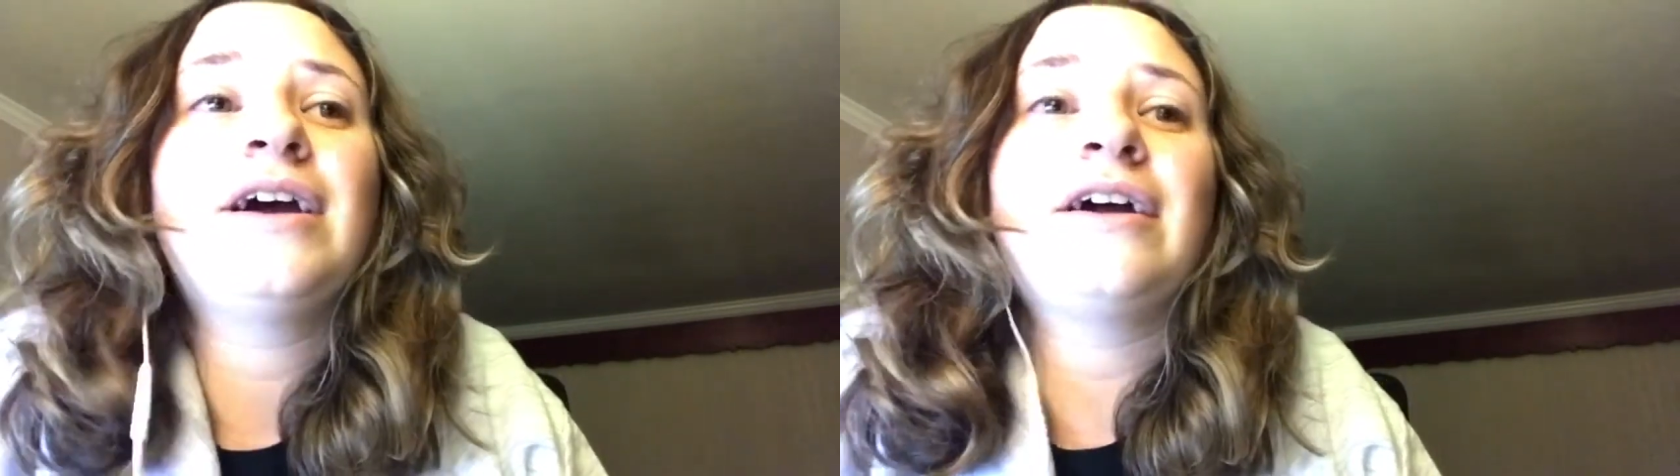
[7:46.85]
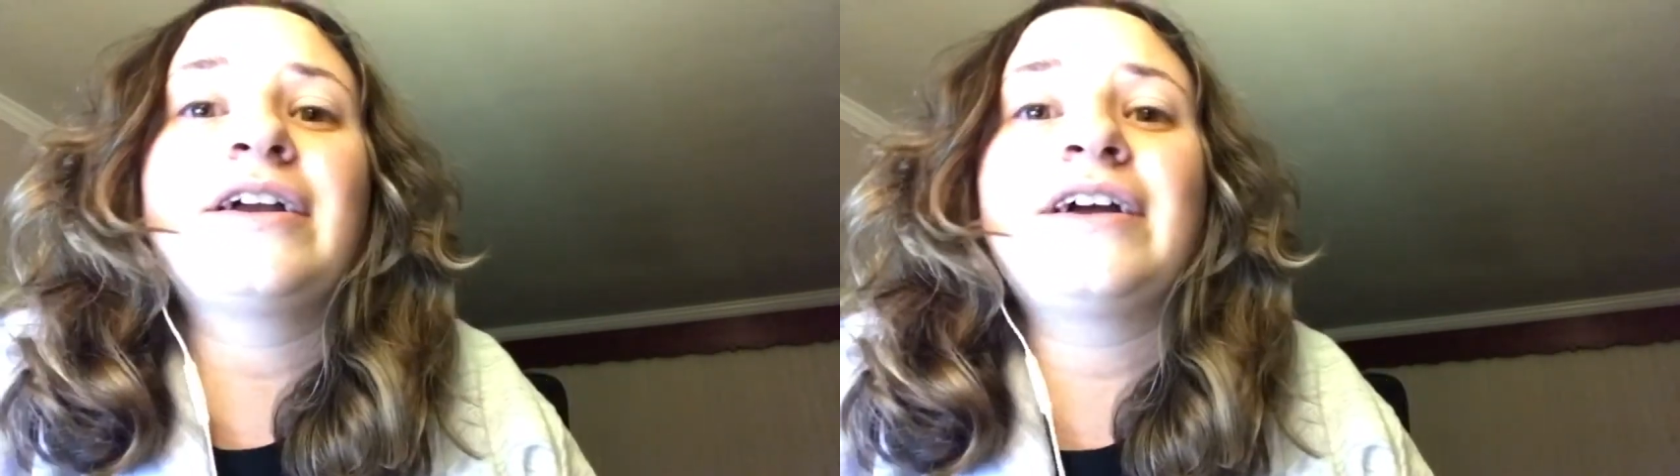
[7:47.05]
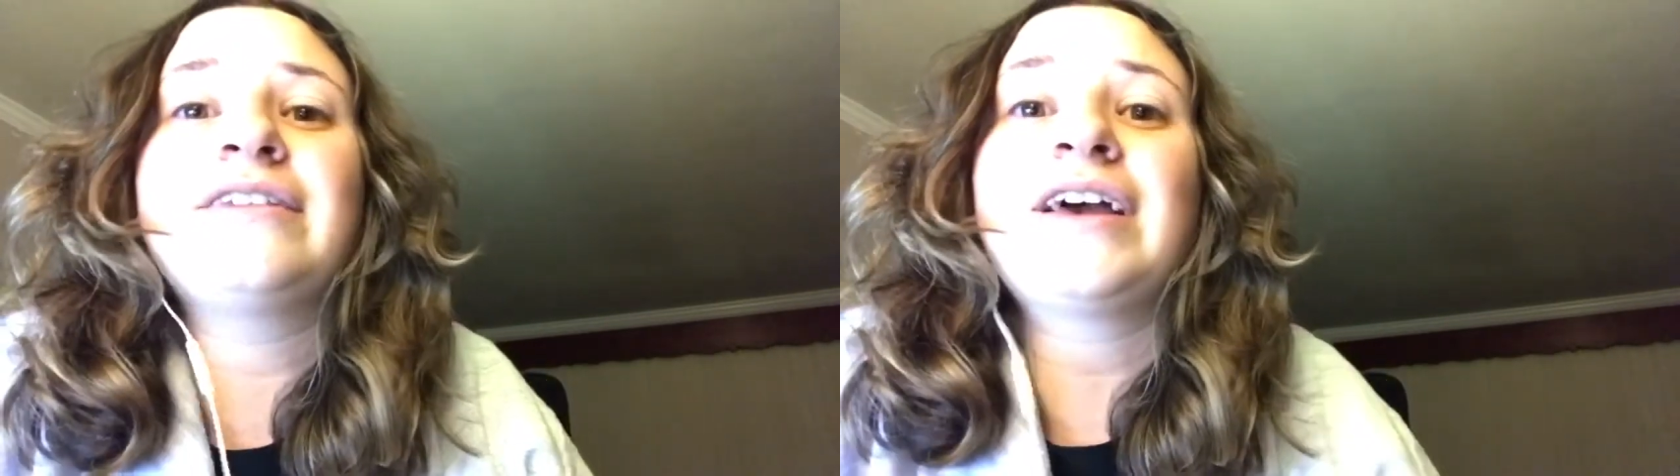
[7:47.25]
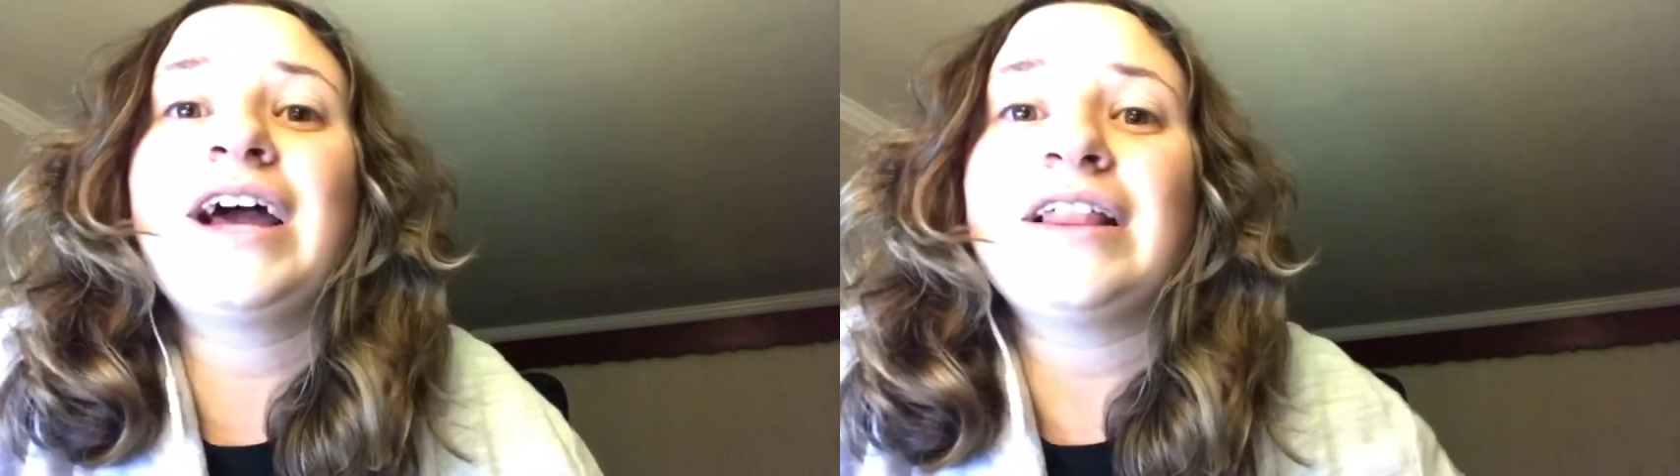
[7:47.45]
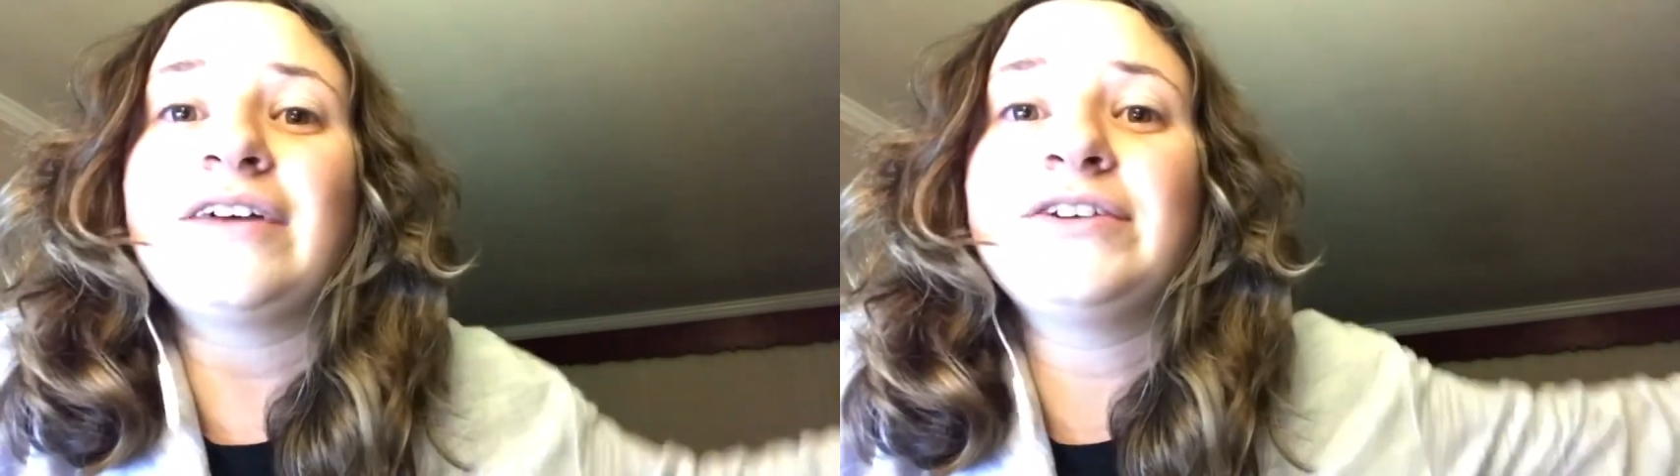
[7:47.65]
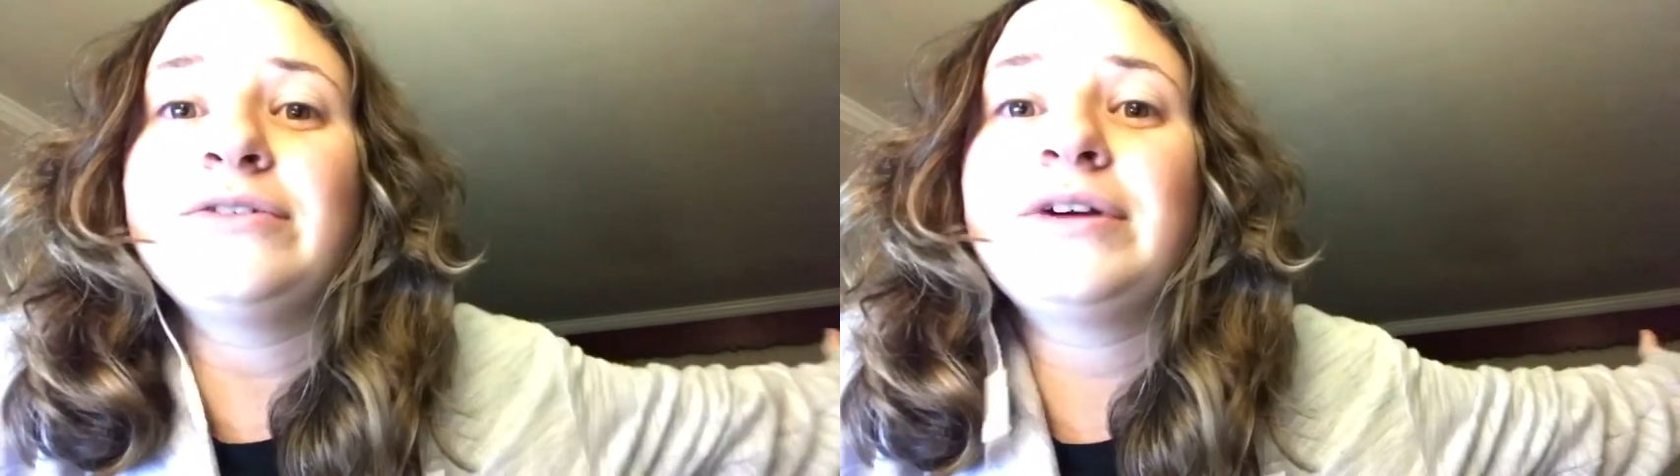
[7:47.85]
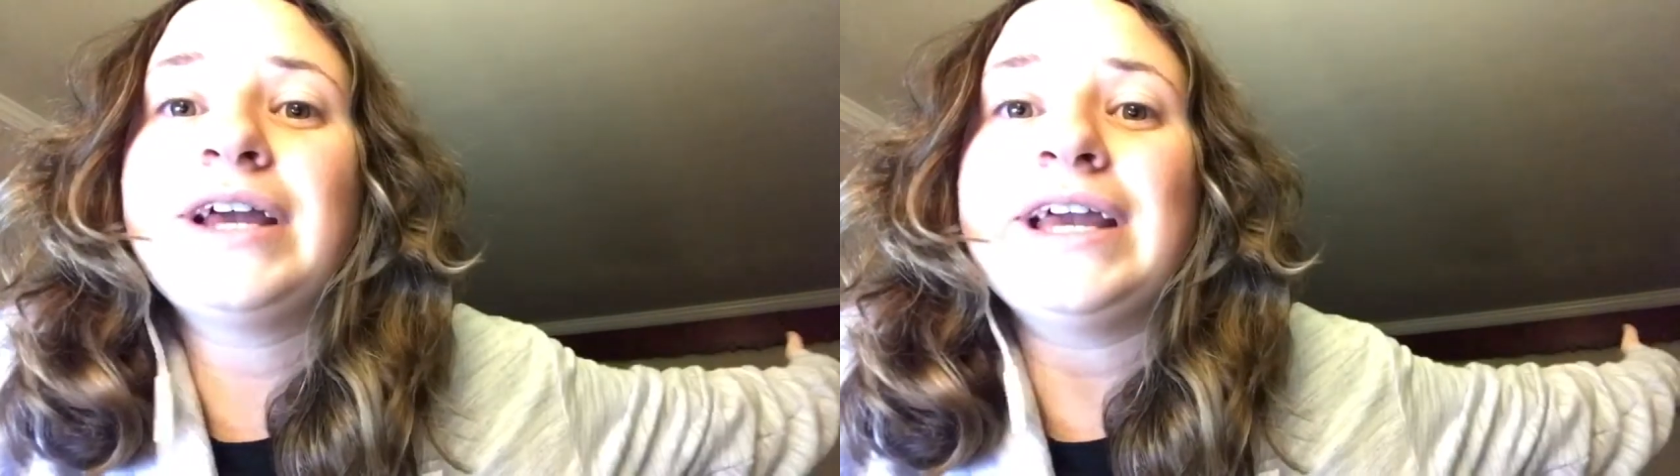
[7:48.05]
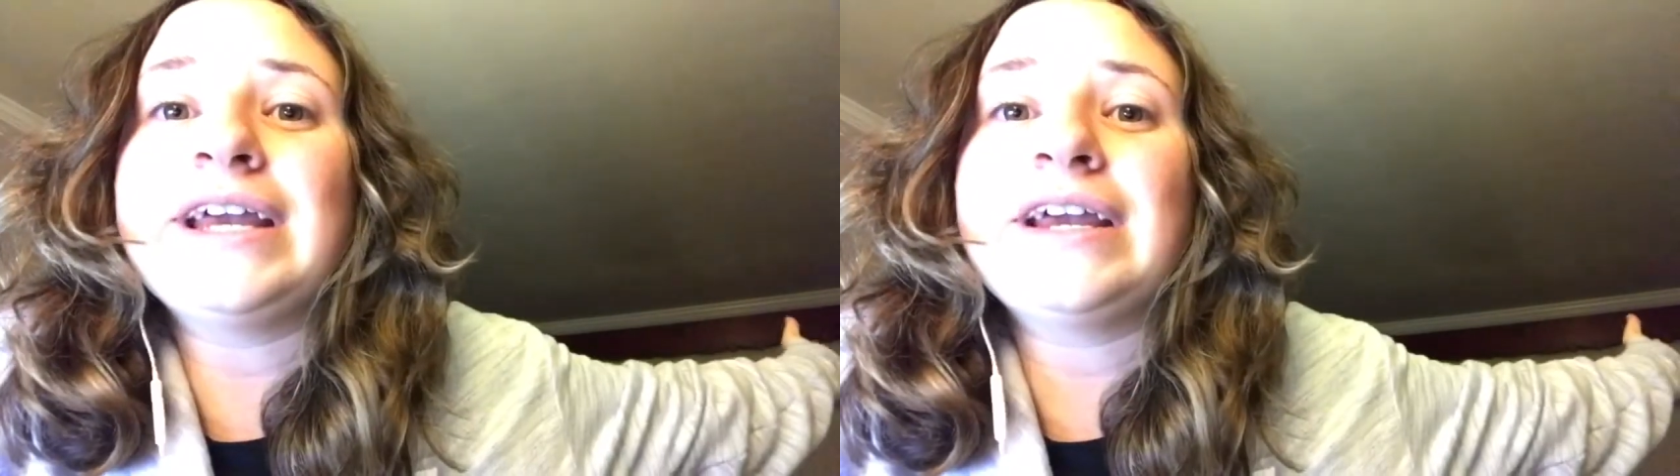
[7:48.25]
All right, guys, I love you,
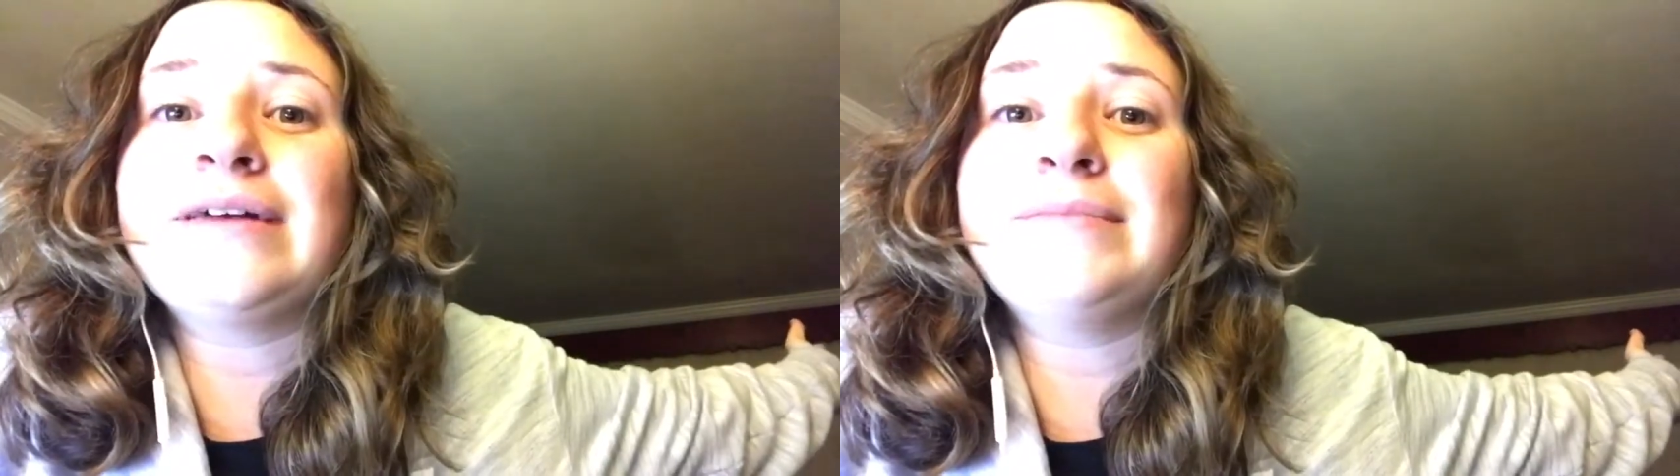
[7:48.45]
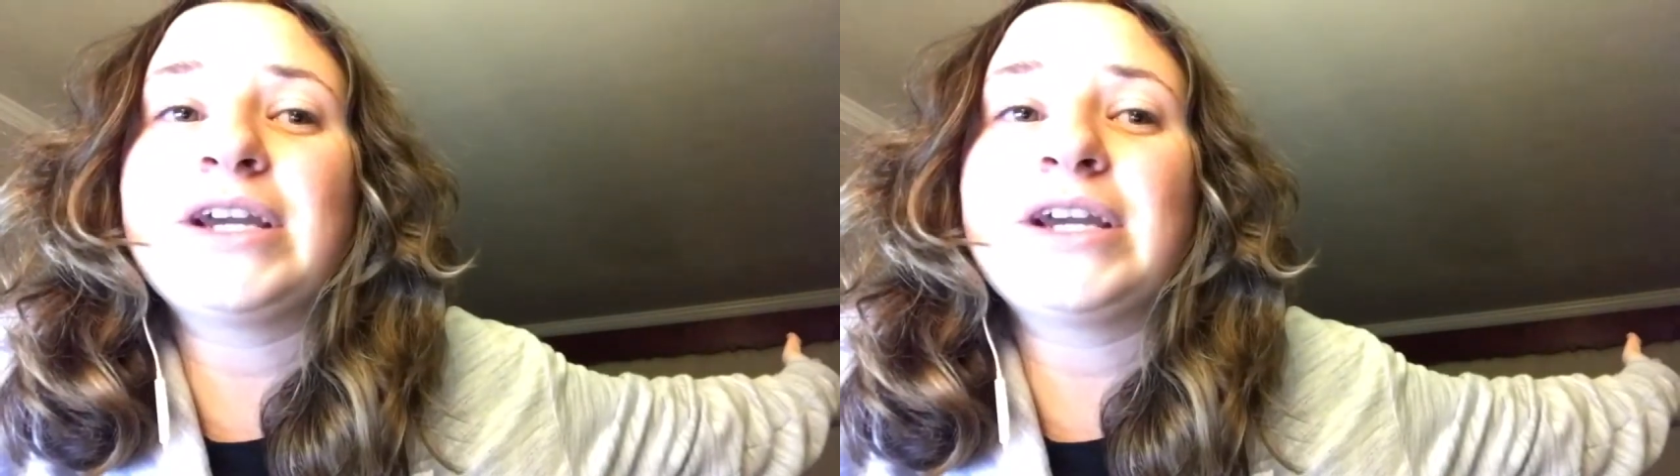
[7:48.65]
and